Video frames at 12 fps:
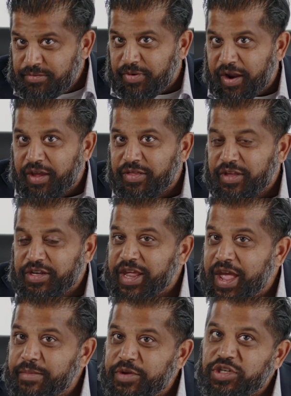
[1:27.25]
right, the
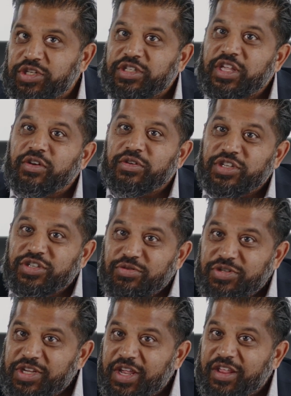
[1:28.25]
damages that are
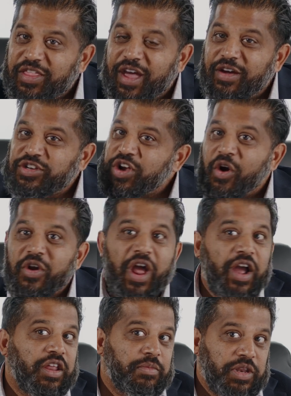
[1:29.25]
associated with that are
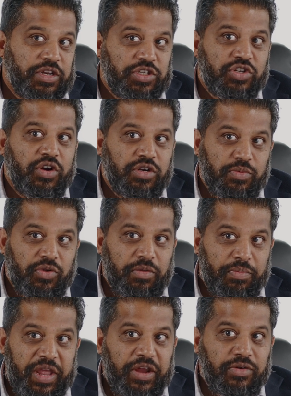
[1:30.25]
not going to be dischargeable in the
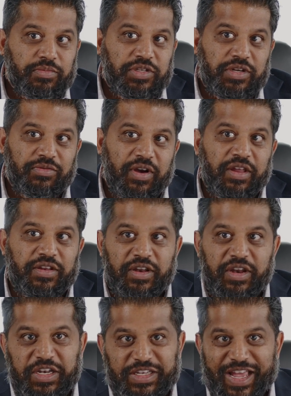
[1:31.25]
bankruptcy, right? It's
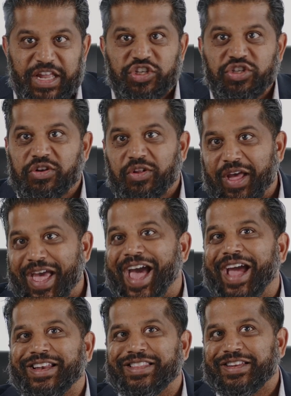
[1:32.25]
an intentional
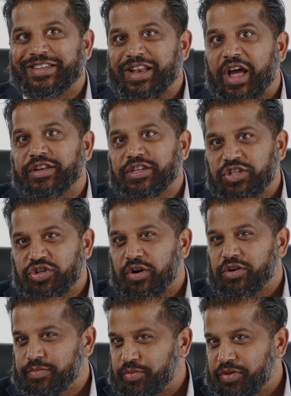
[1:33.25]
act that's not
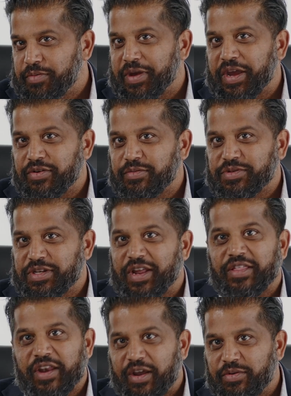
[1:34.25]
dischargeable in the bankruptcy.
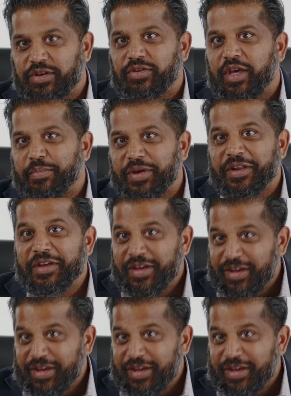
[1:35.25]
Not that I would do that, but